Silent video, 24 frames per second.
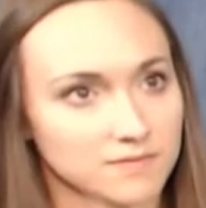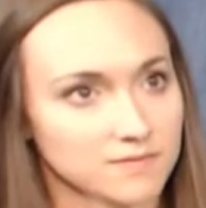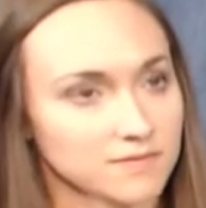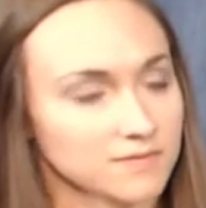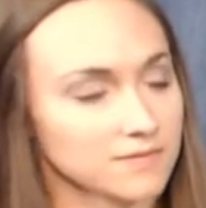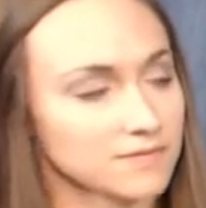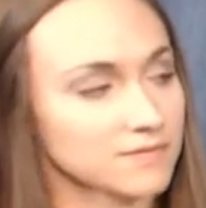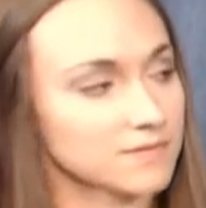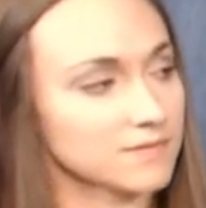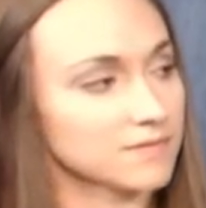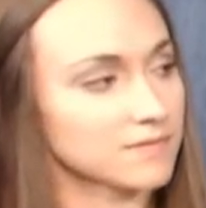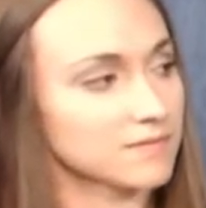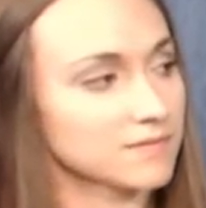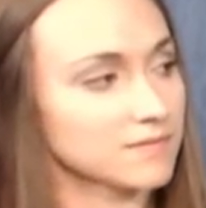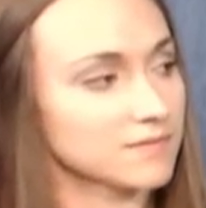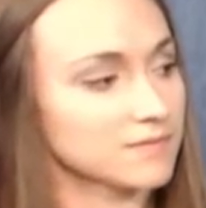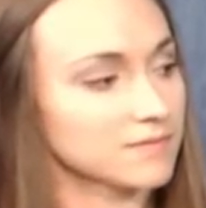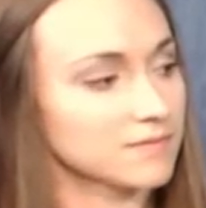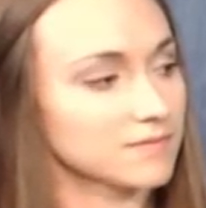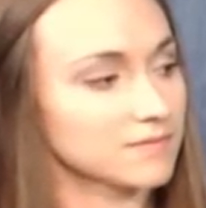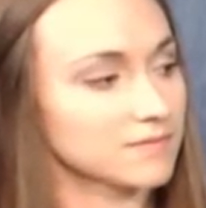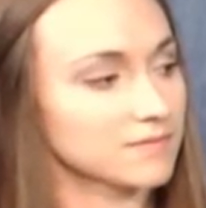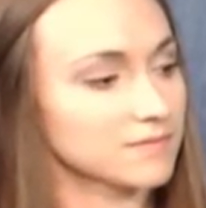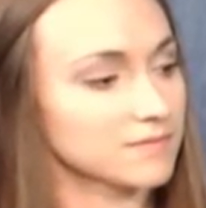
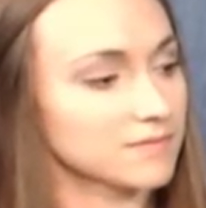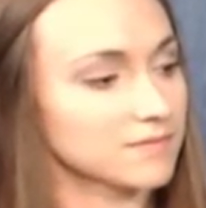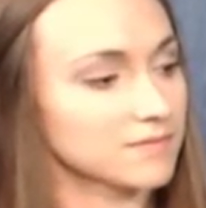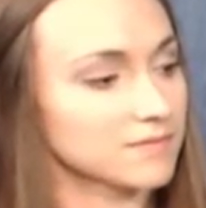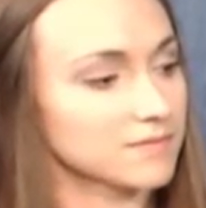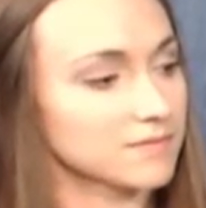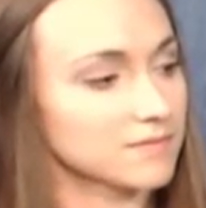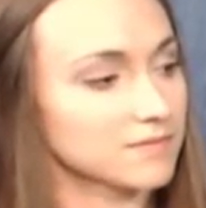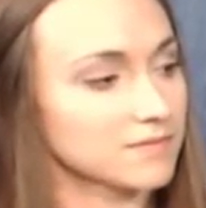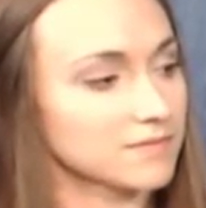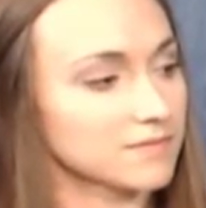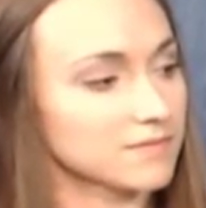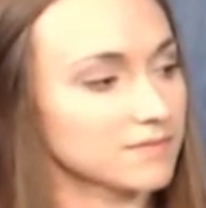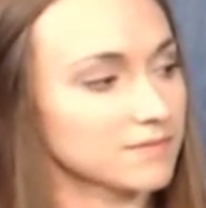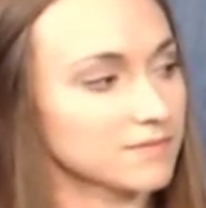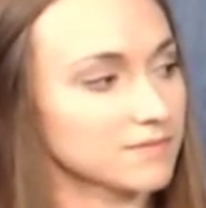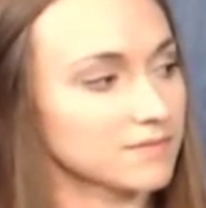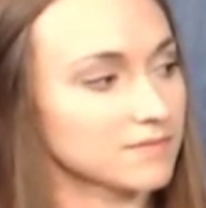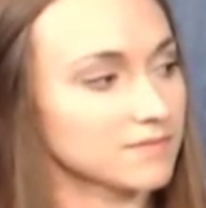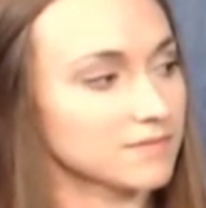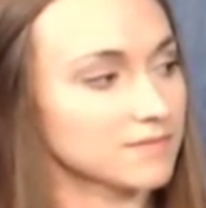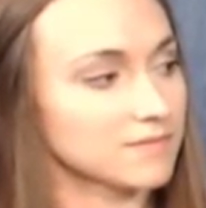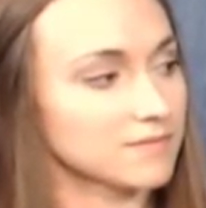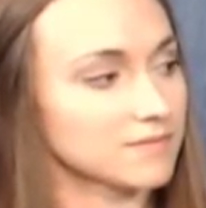
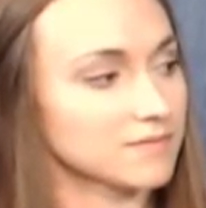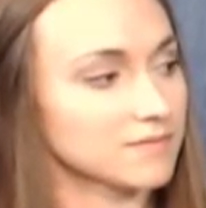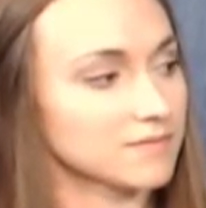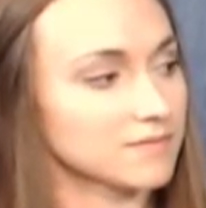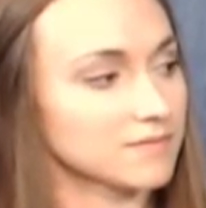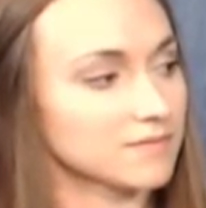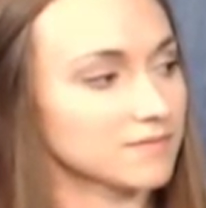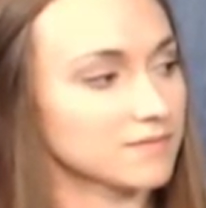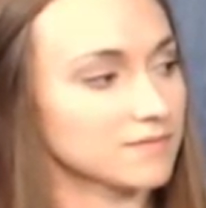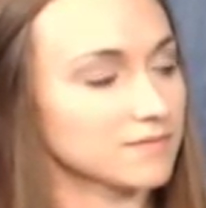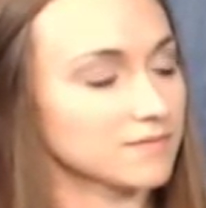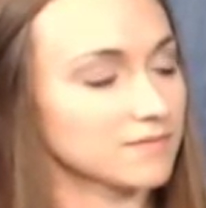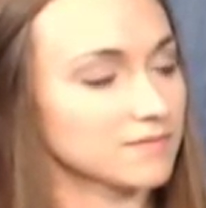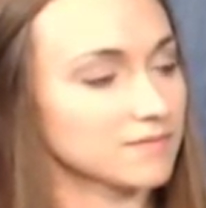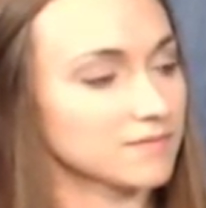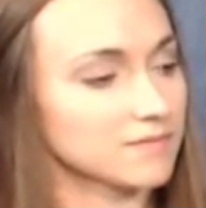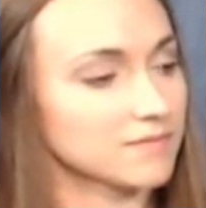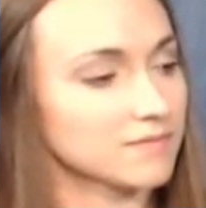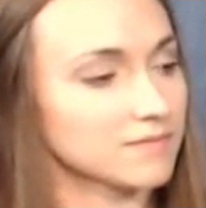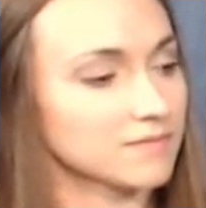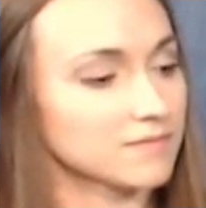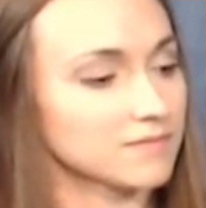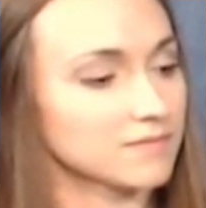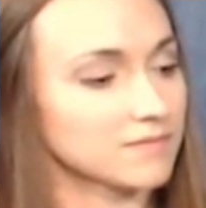
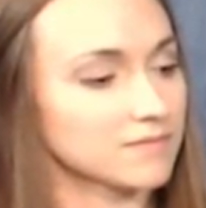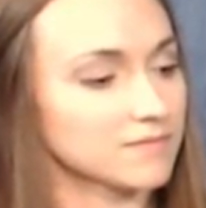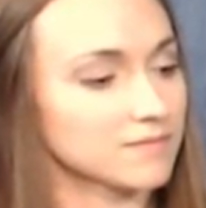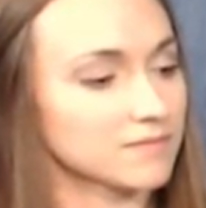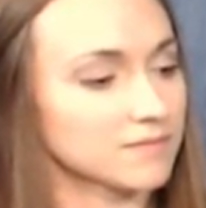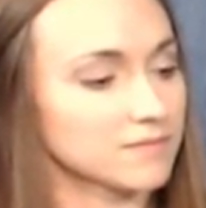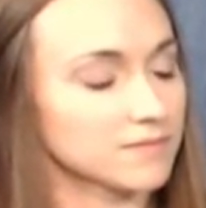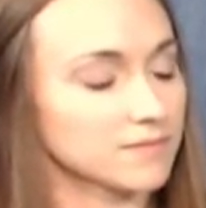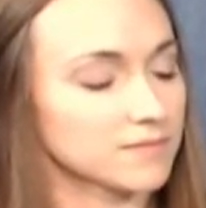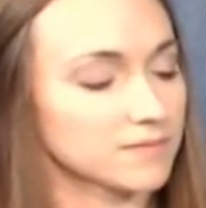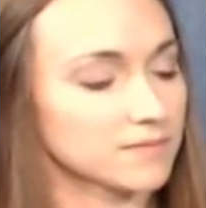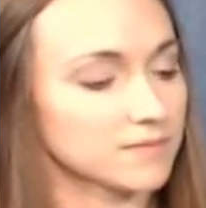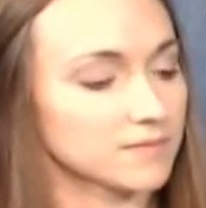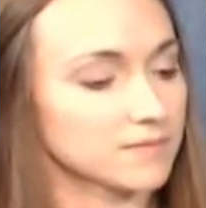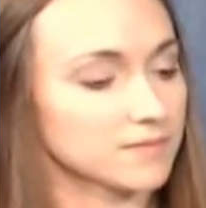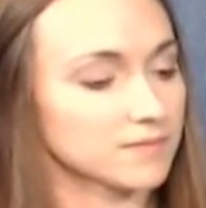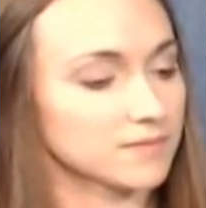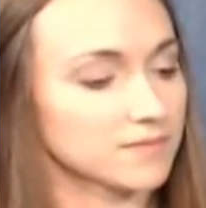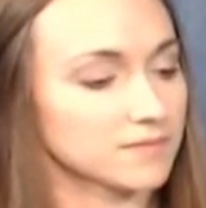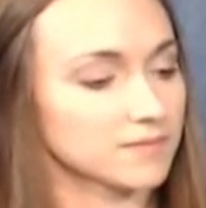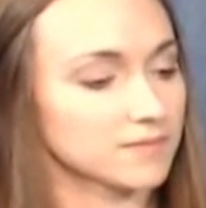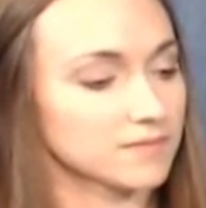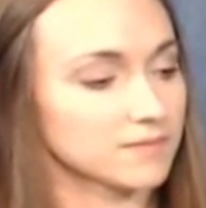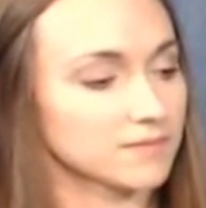
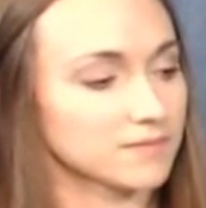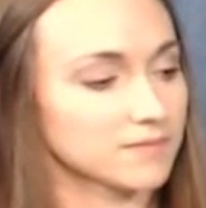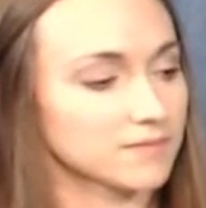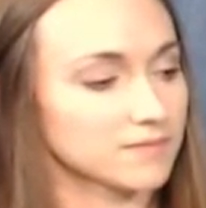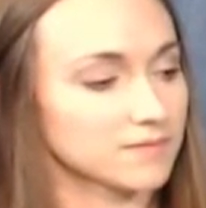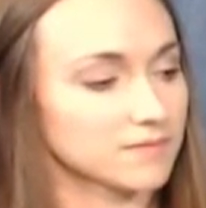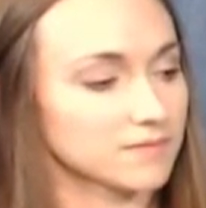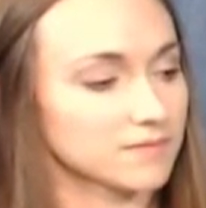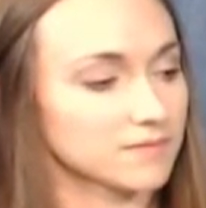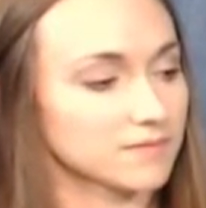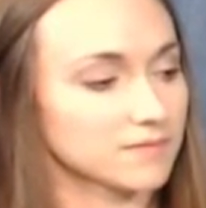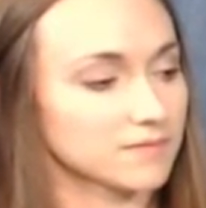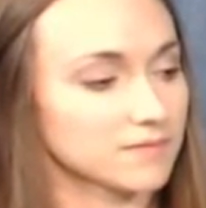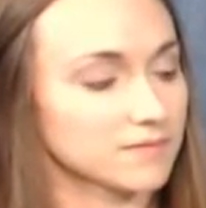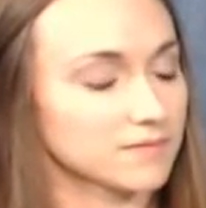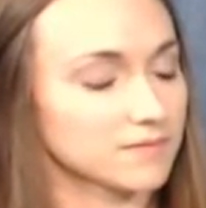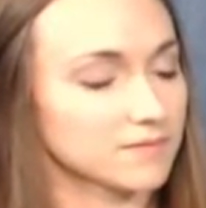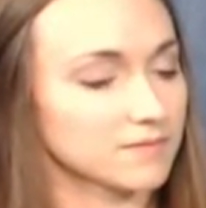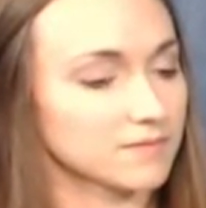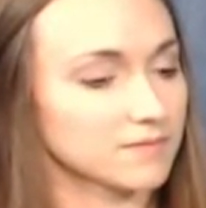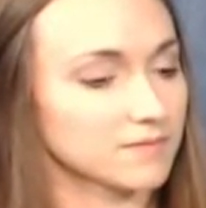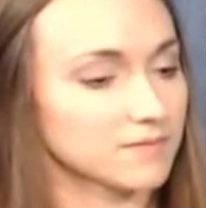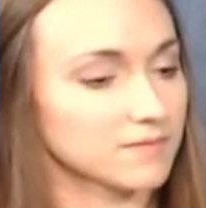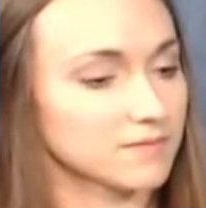
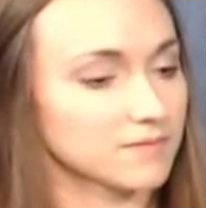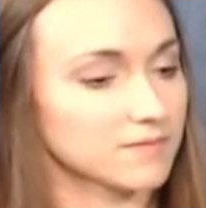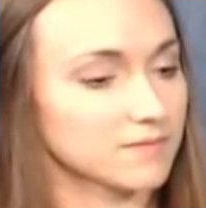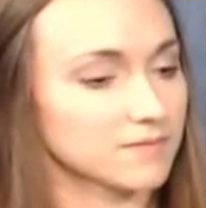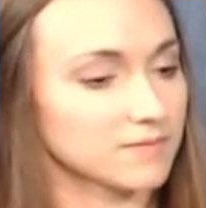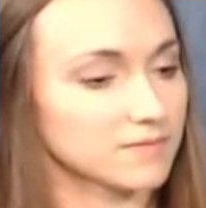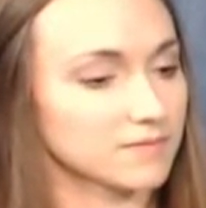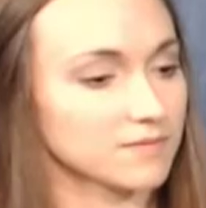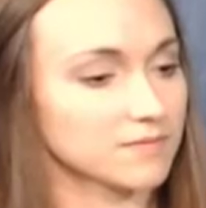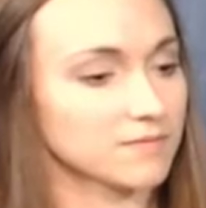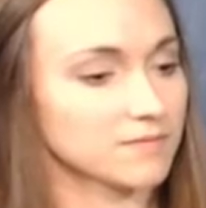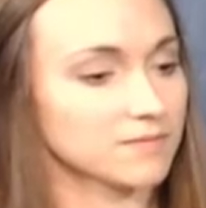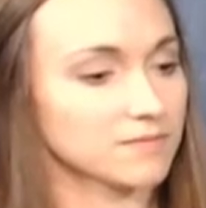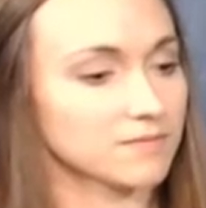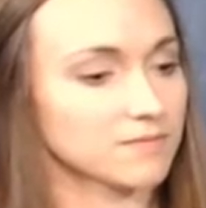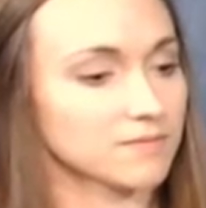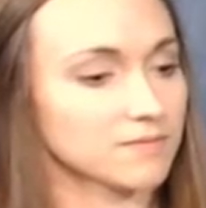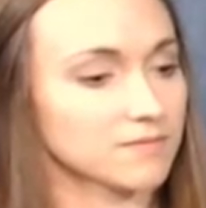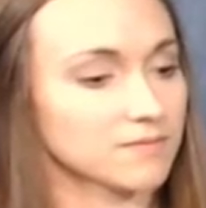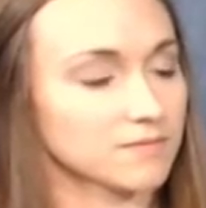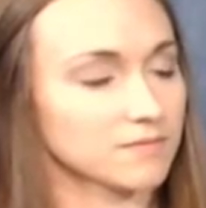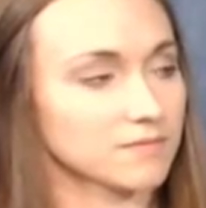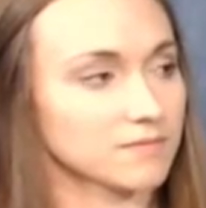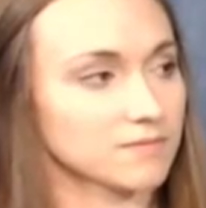
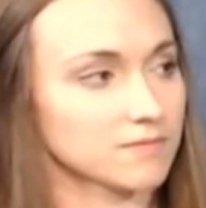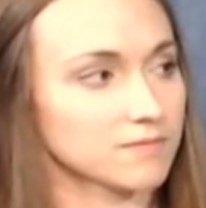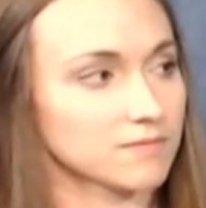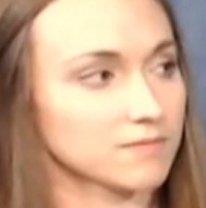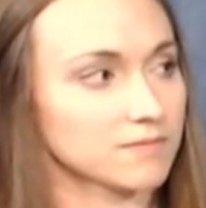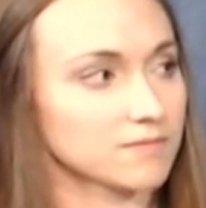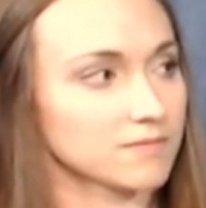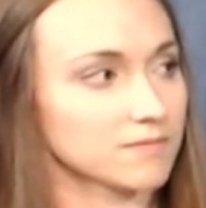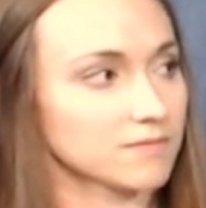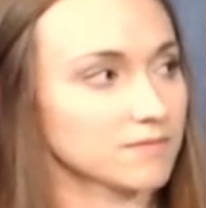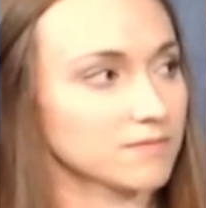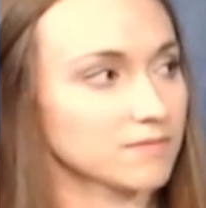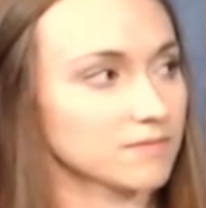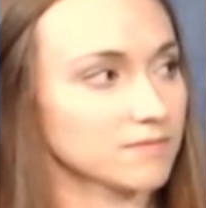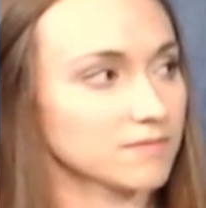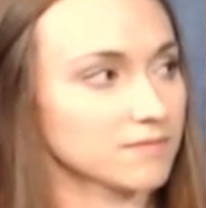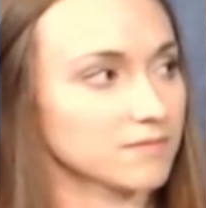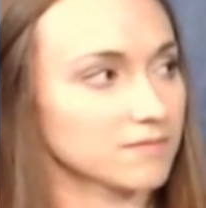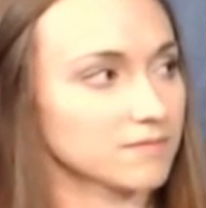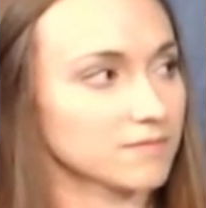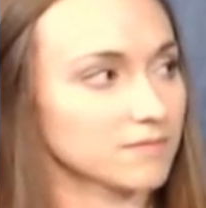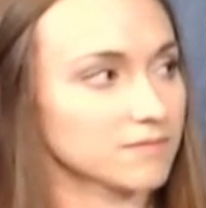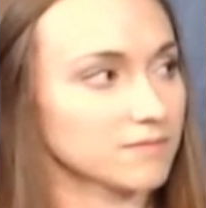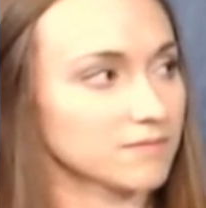
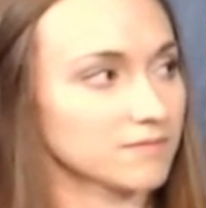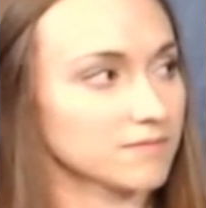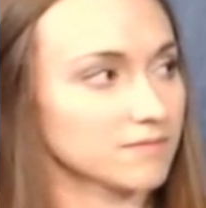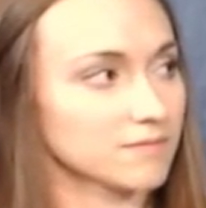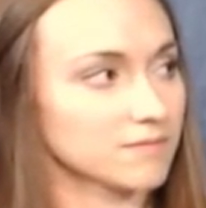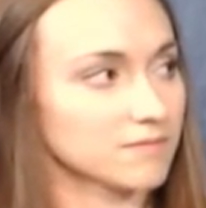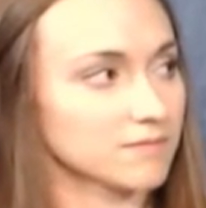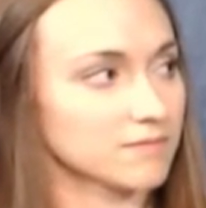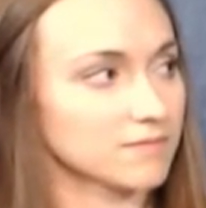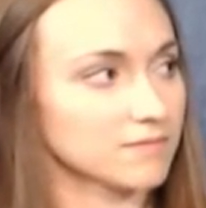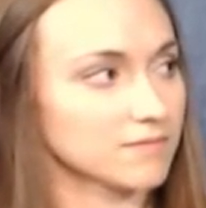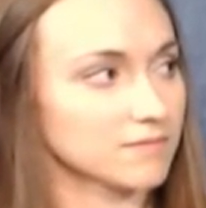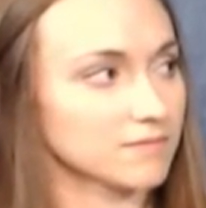(silent)